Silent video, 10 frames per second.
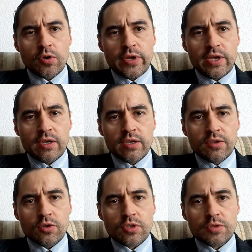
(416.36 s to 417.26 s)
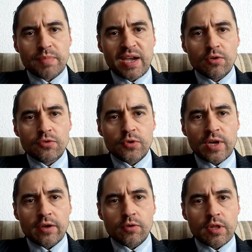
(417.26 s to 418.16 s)
Concluding, just as pilots
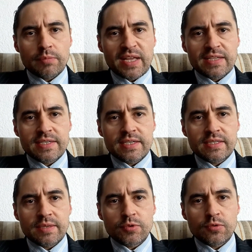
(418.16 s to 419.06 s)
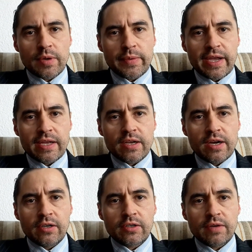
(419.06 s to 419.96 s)
rely on advanced systems to navigate
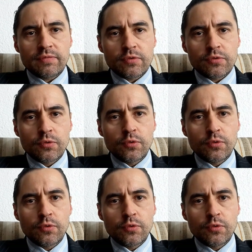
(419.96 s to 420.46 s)
aircraft